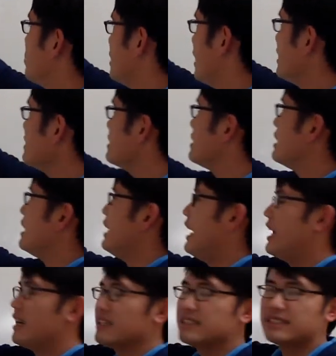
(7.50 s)
plus
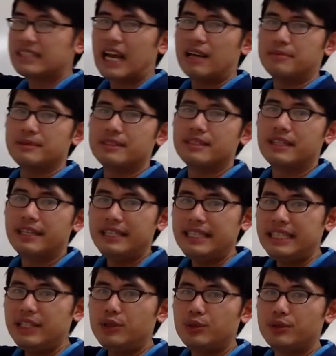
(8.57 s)
x times
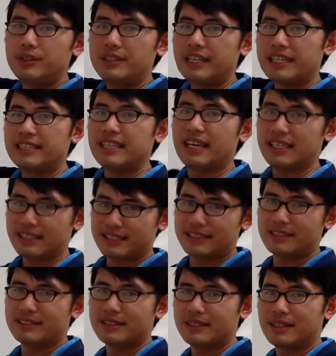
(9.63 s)
e to the negative
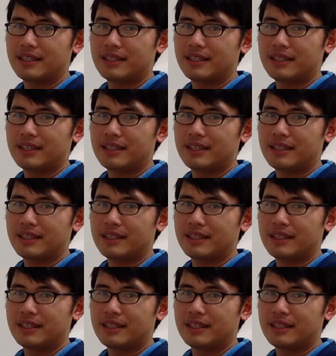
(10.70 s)
x.